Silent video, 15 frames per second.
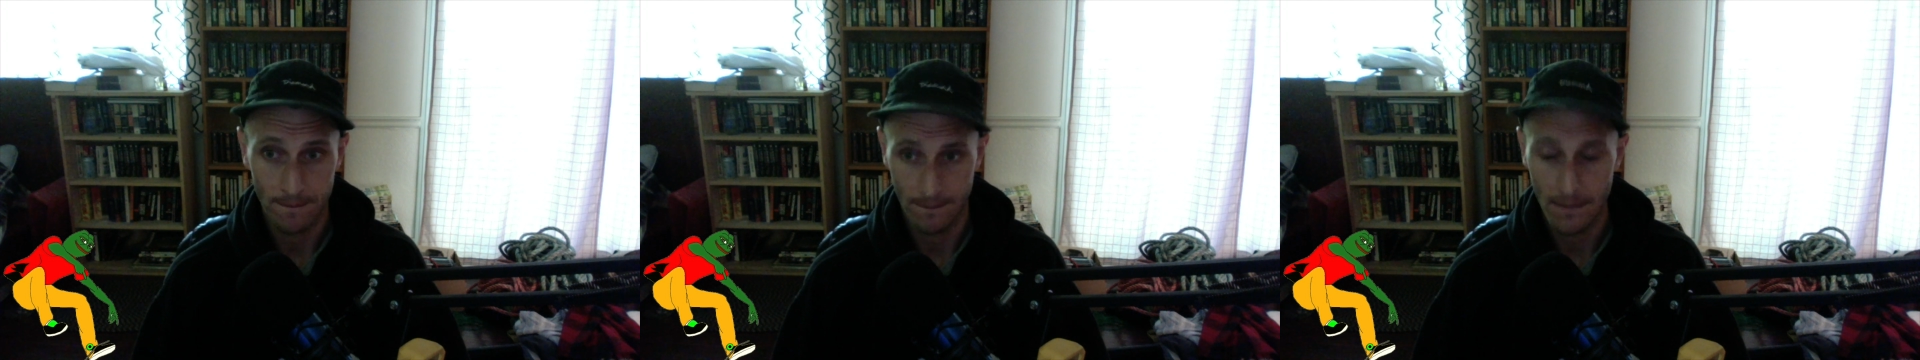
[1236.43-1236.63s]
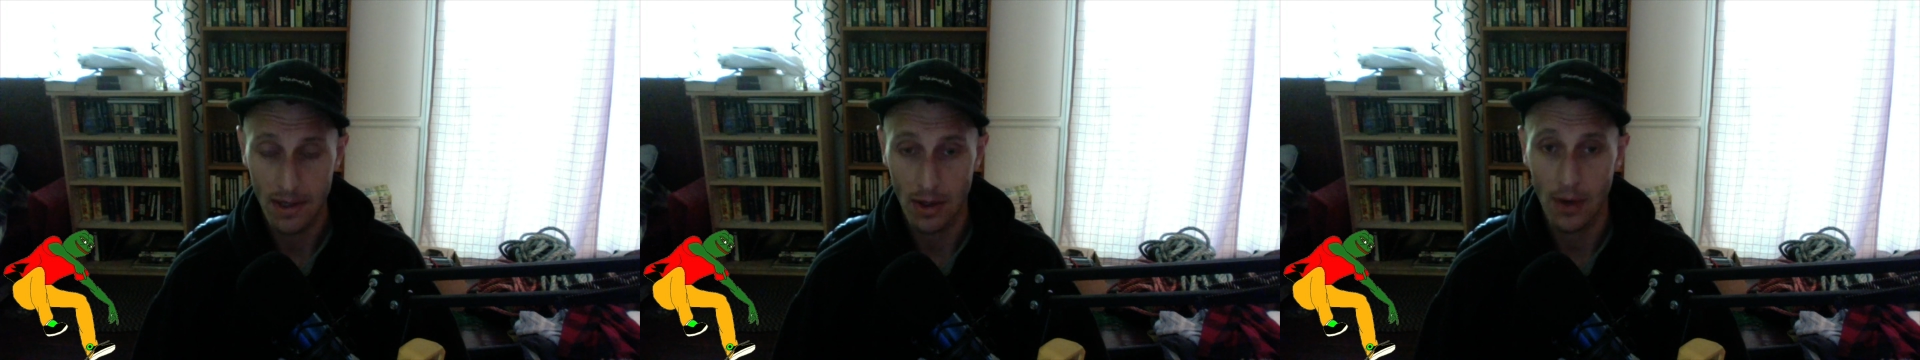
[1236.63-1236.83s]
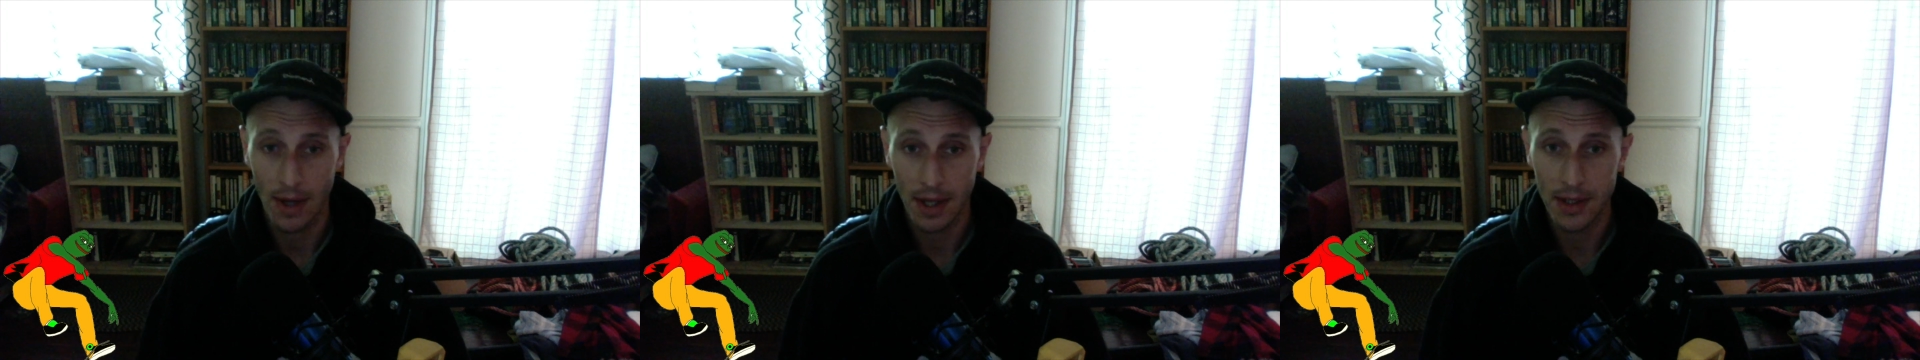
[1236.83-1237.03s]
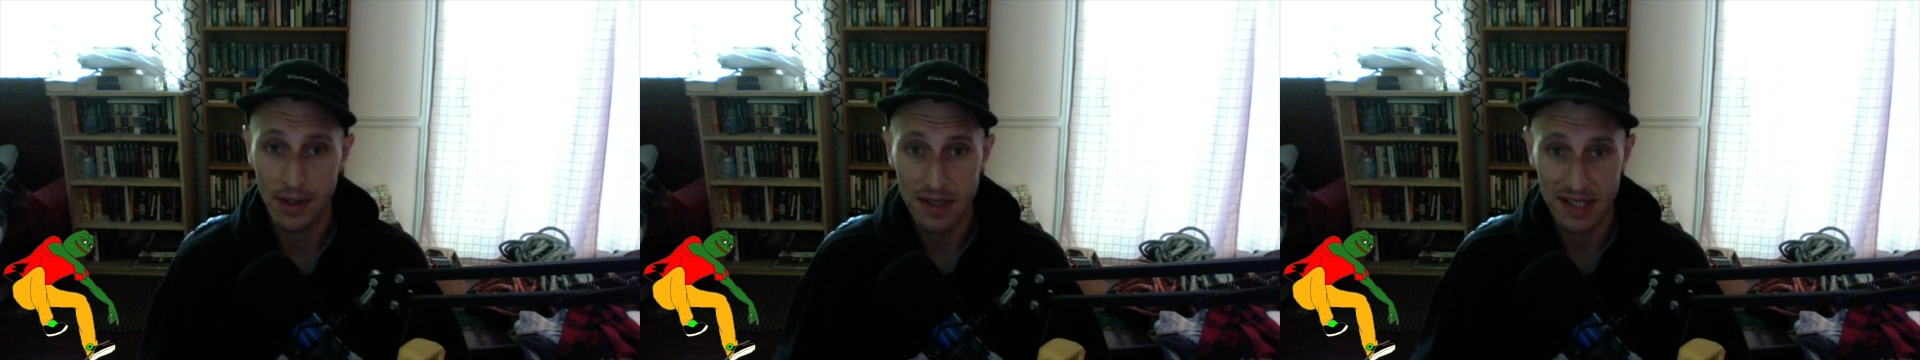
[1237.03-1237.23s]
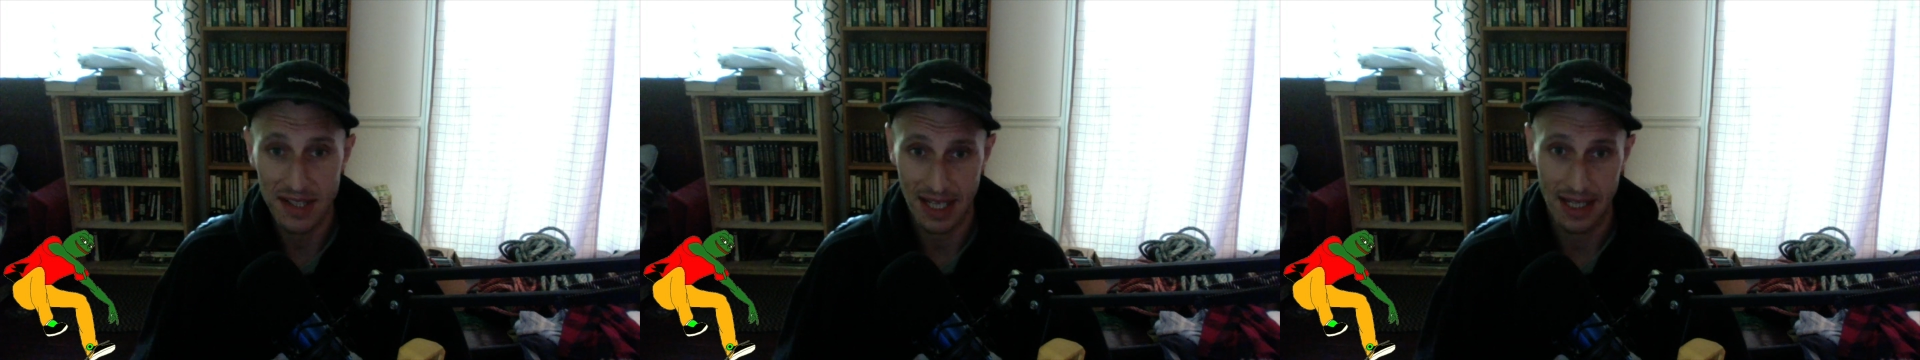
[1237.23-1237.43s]
You know, they
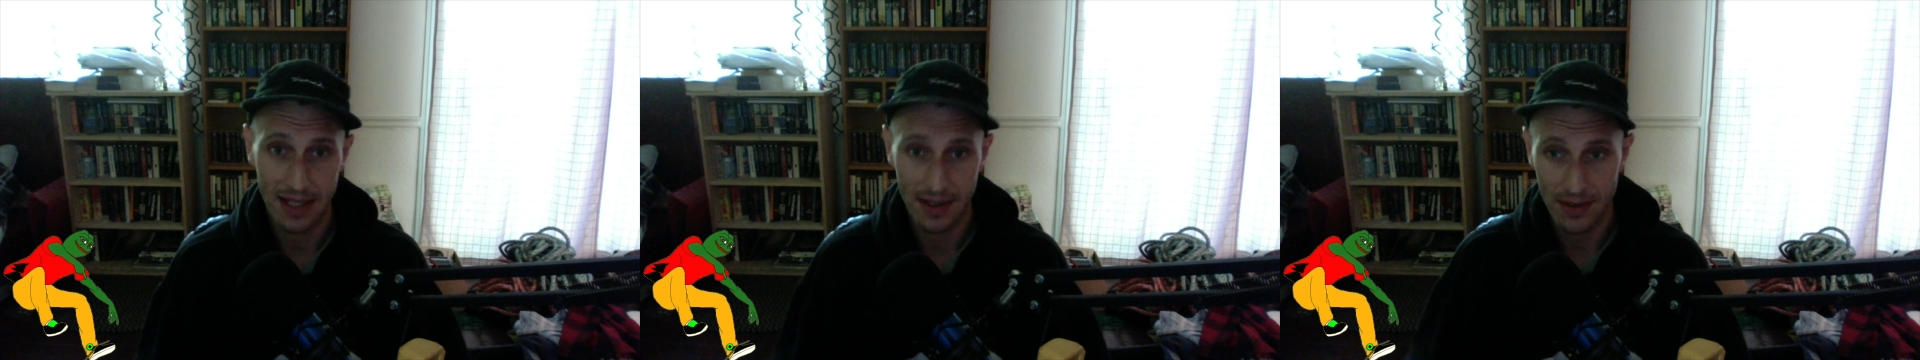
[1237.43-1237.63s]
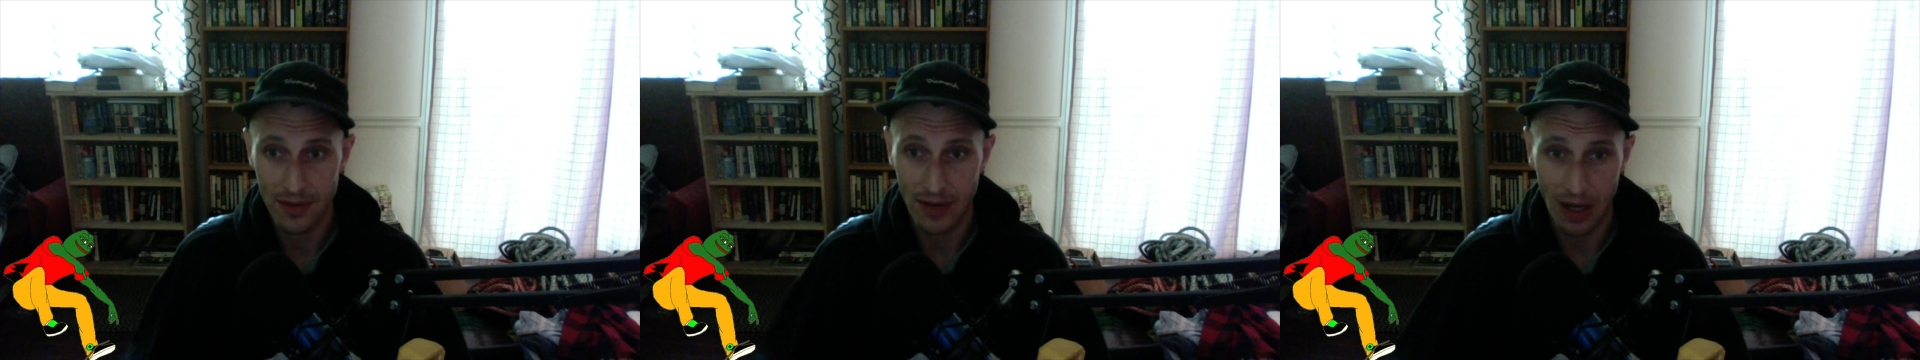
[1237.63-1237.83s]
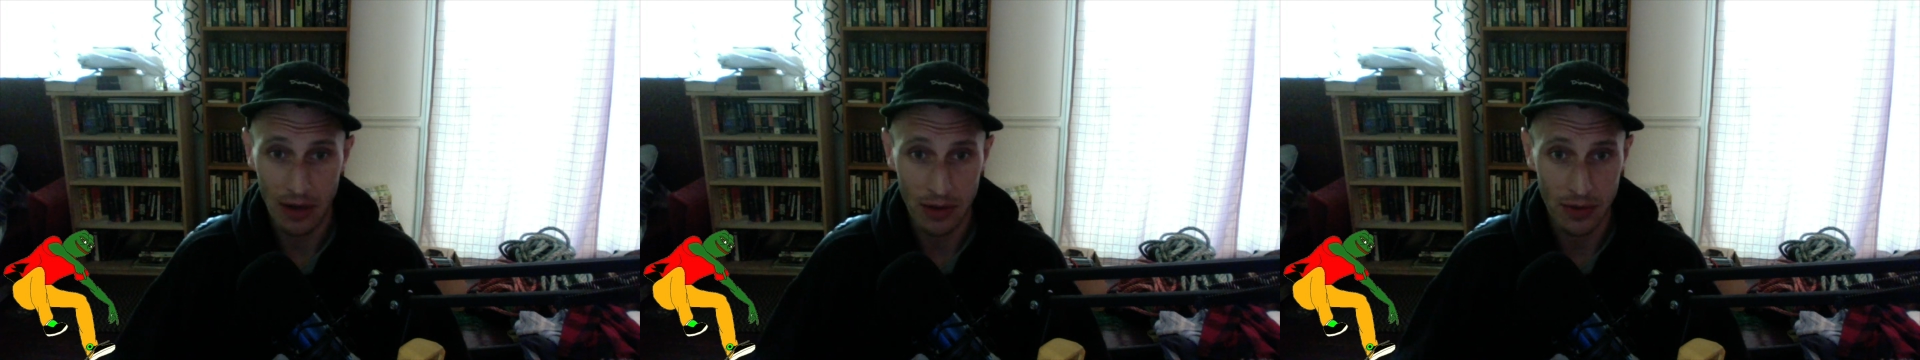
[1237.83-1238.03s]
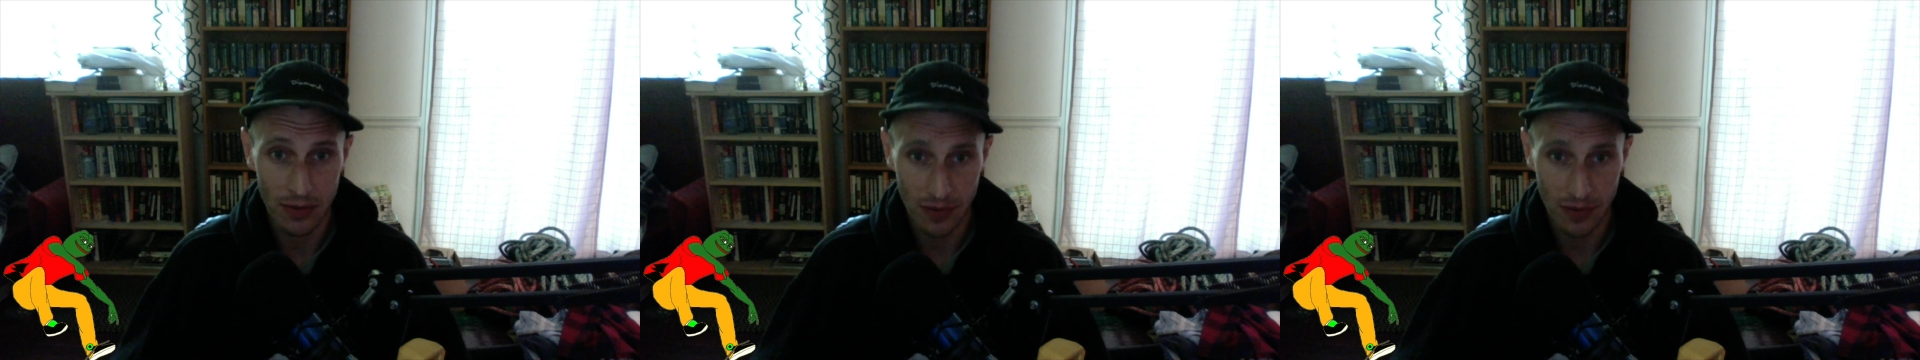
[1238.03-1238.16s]
understand the value of